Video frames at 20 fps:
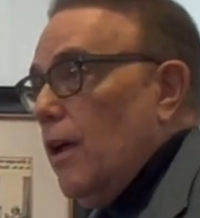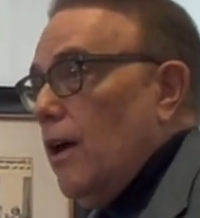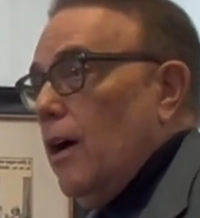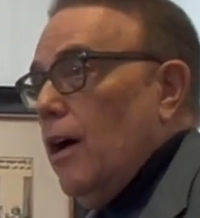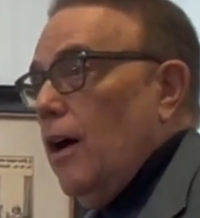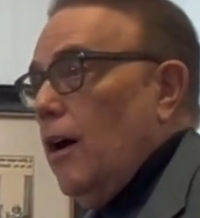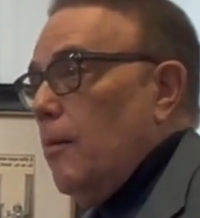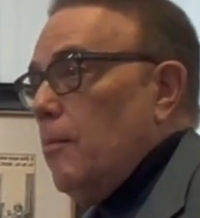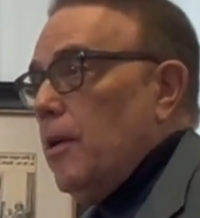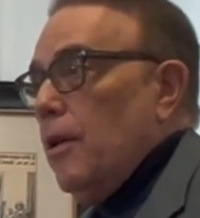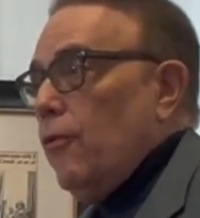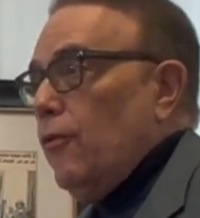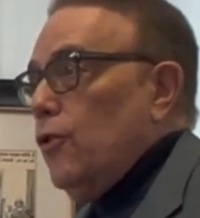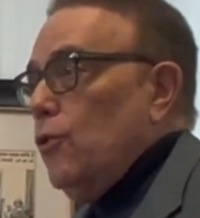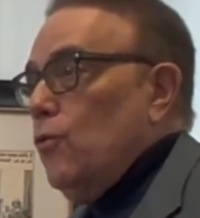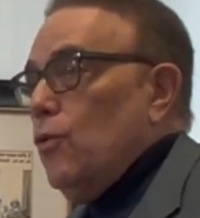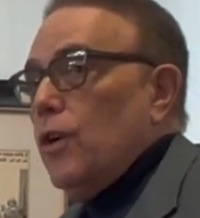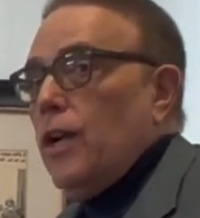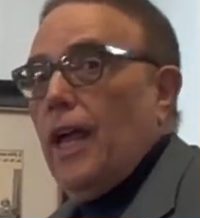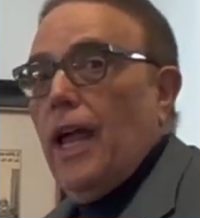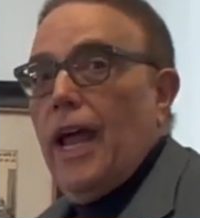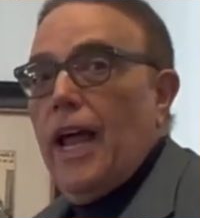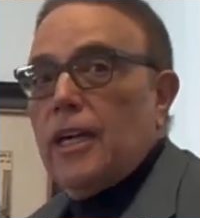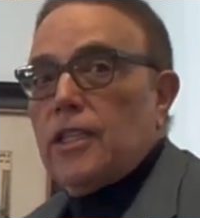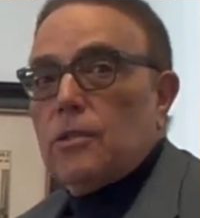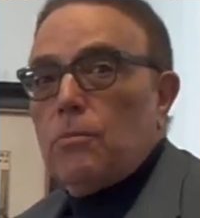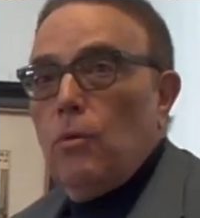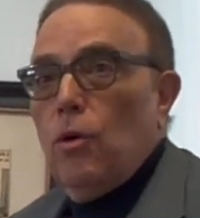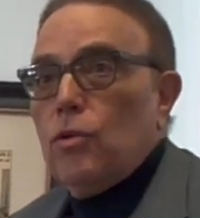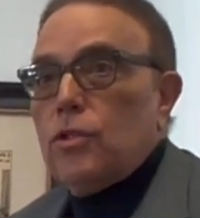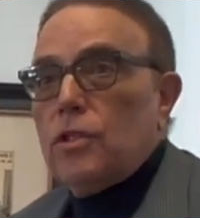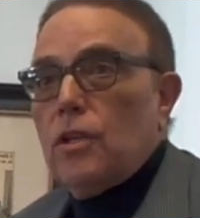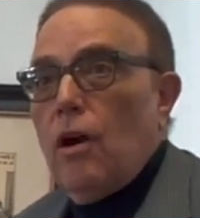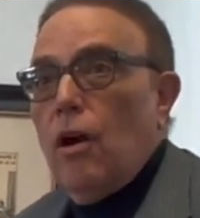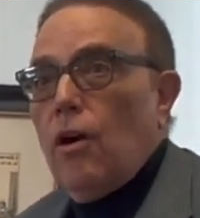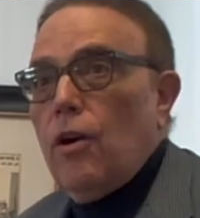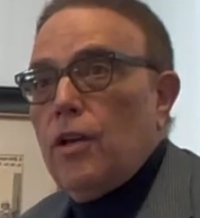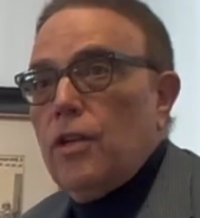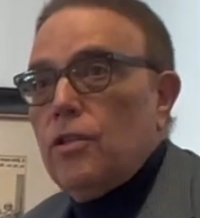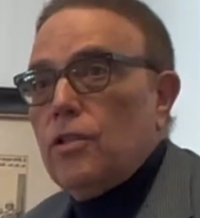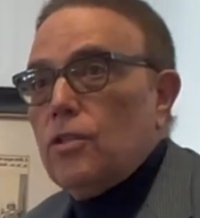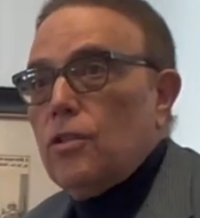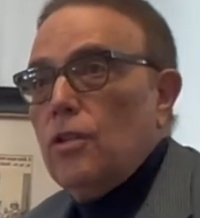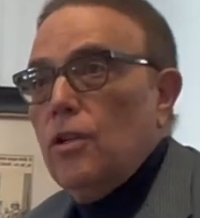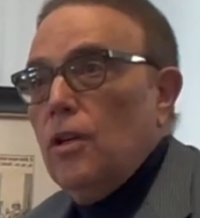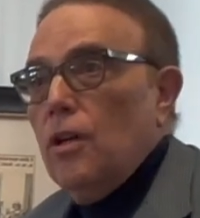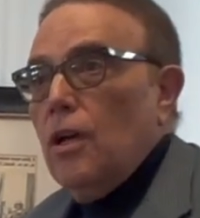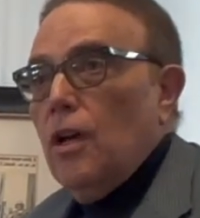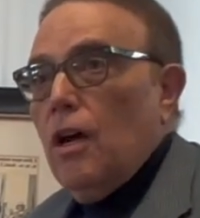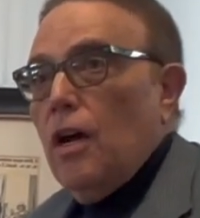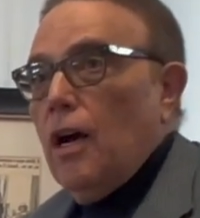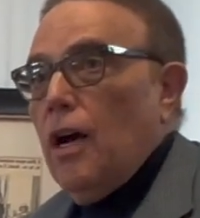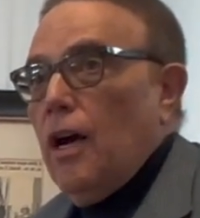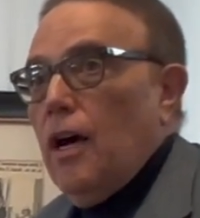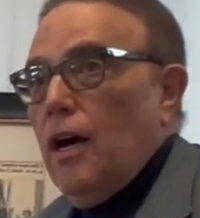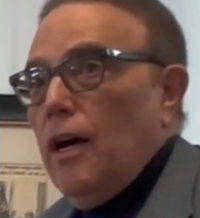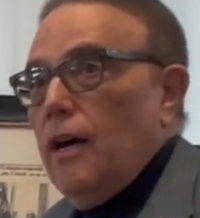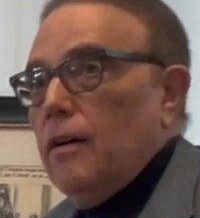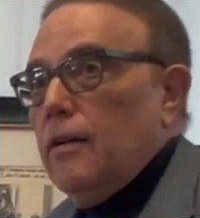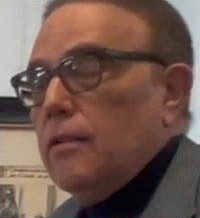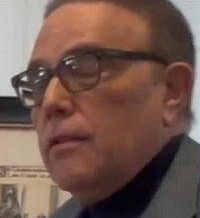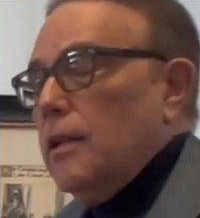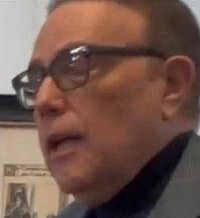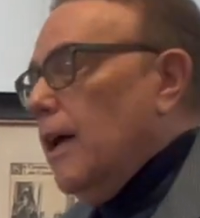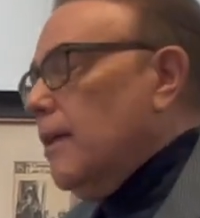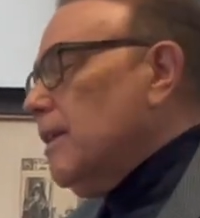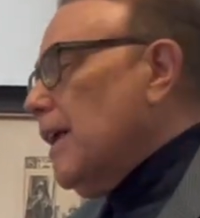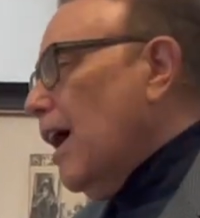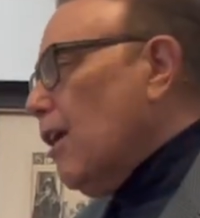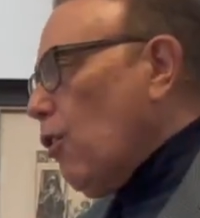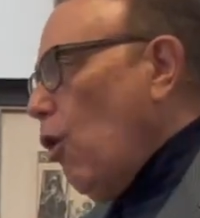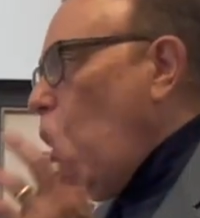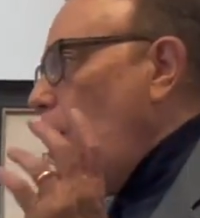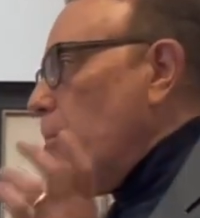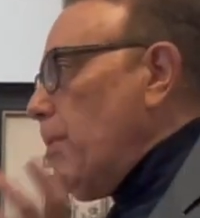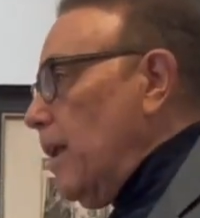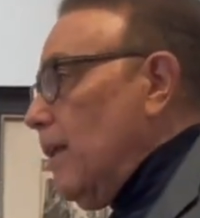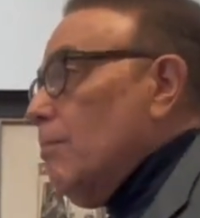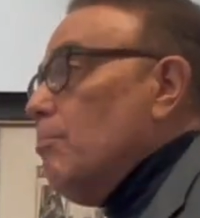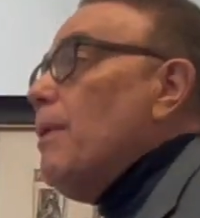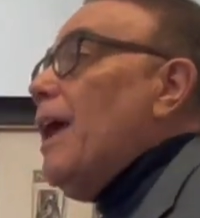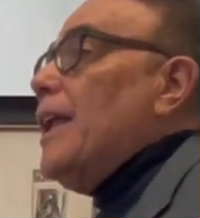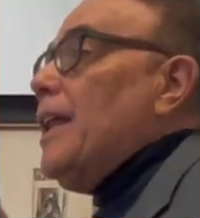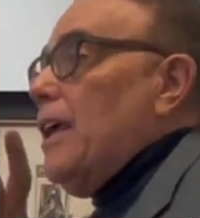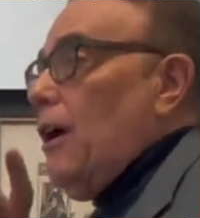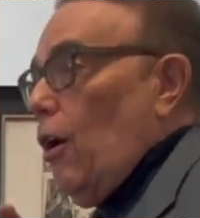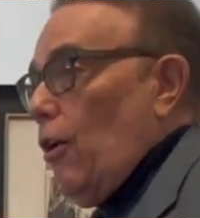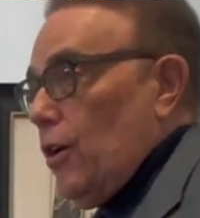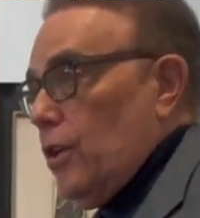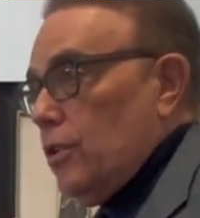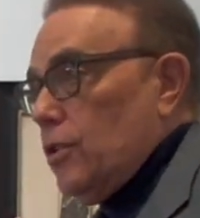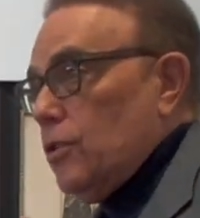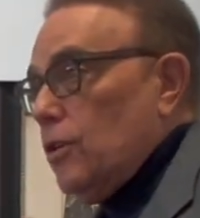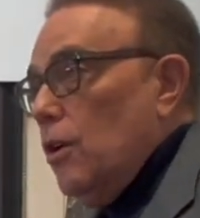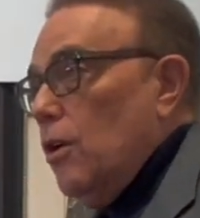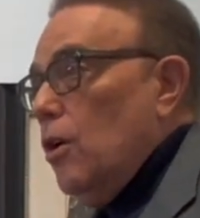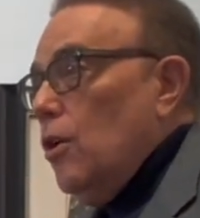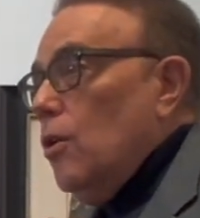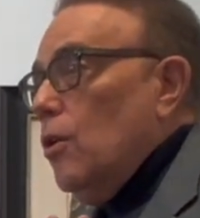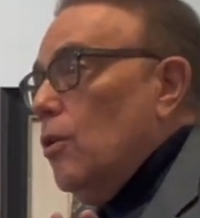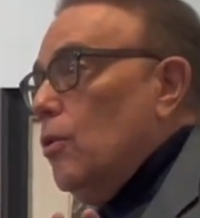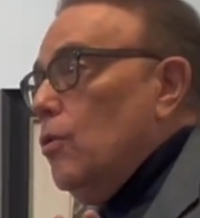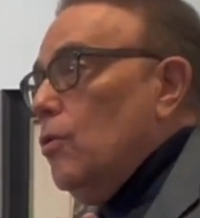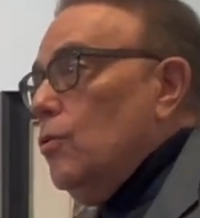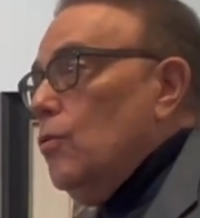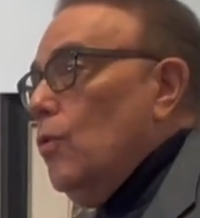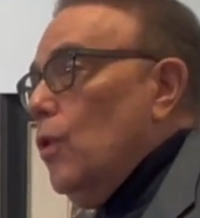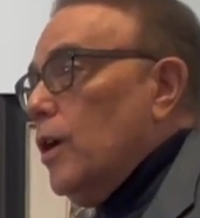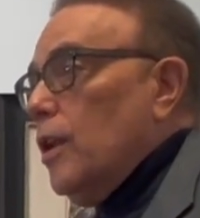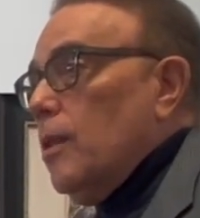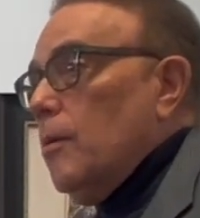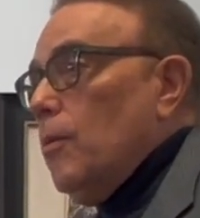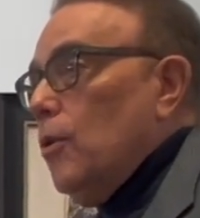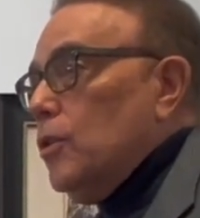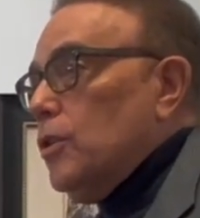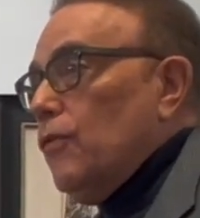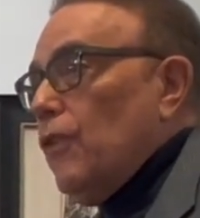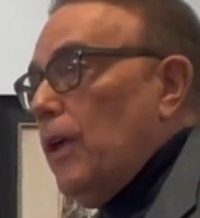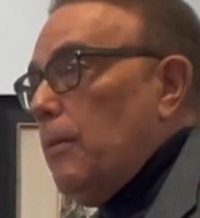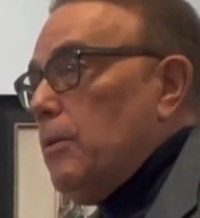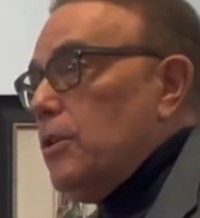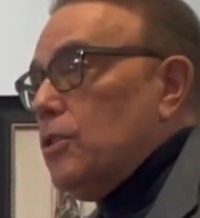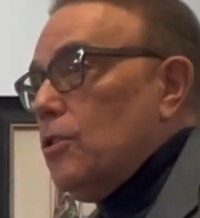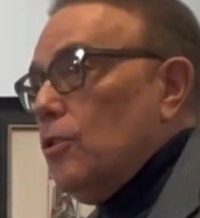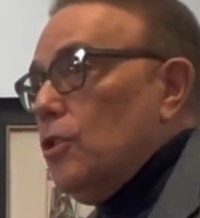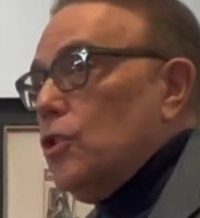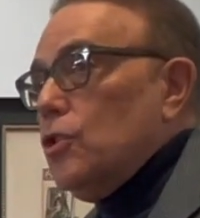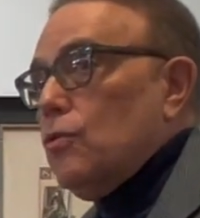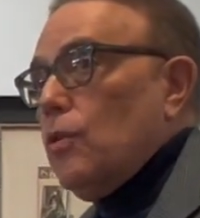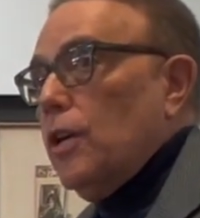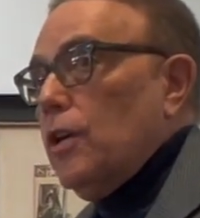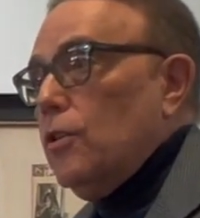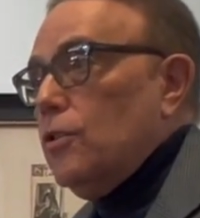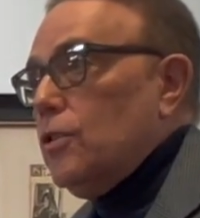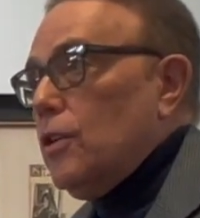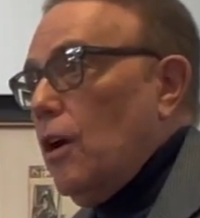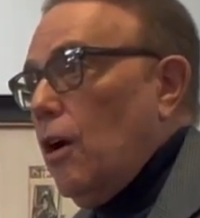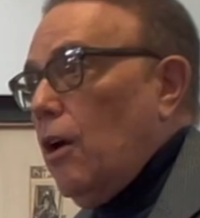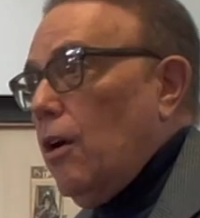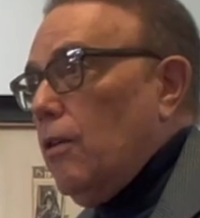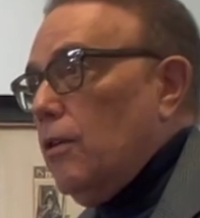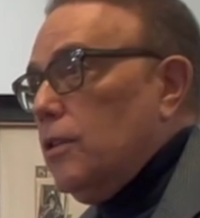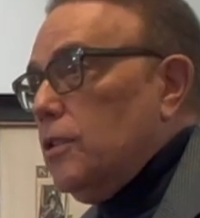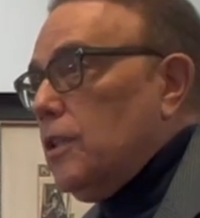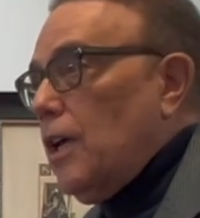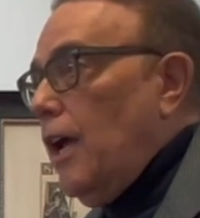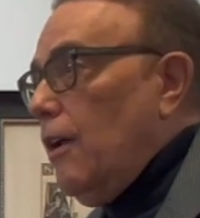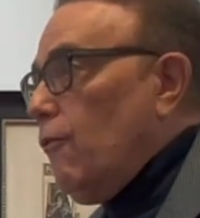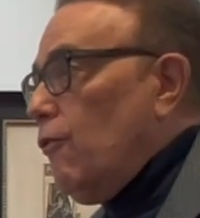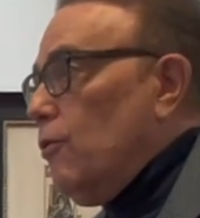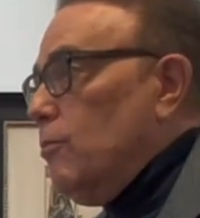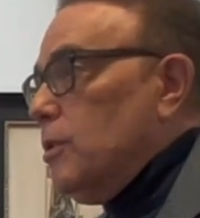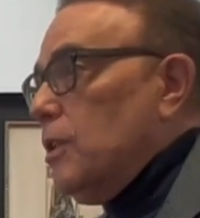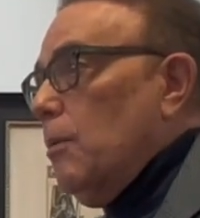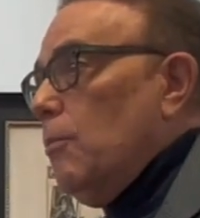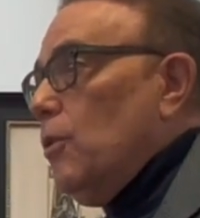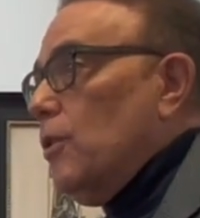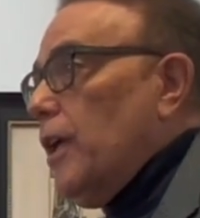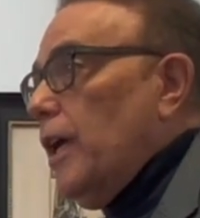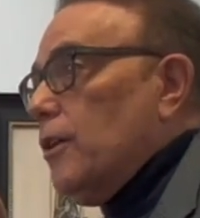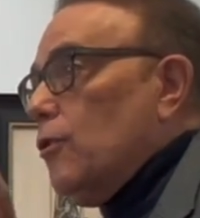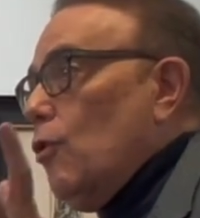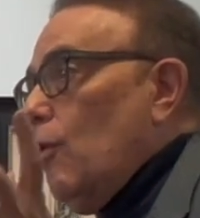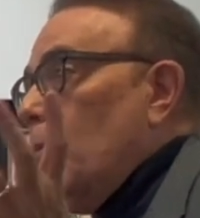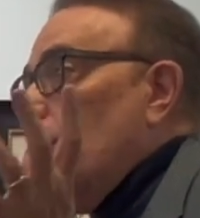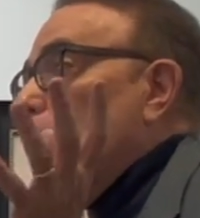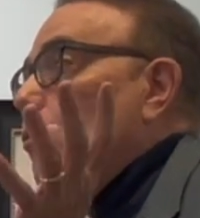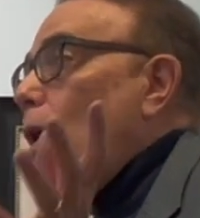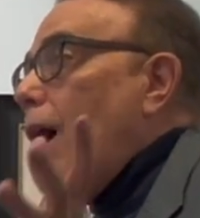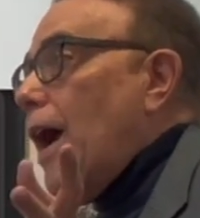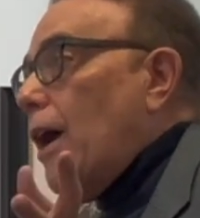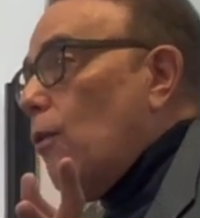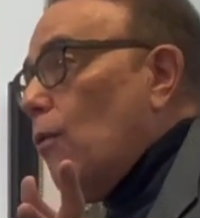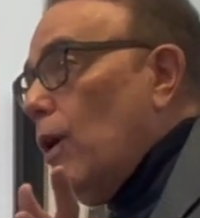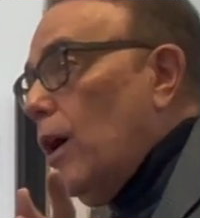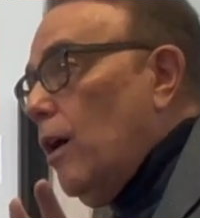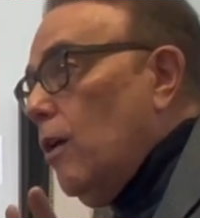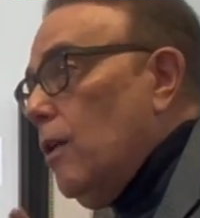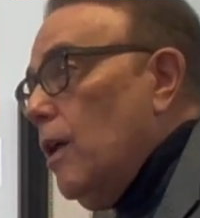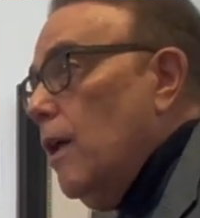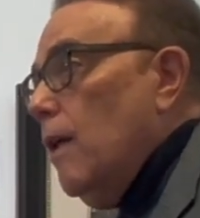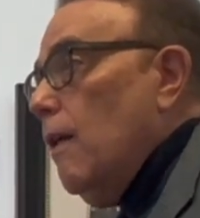If you were to ask most artists, not all, but many artists, who one of the most famous illustrators are, aside from someone like Norman Rockwell,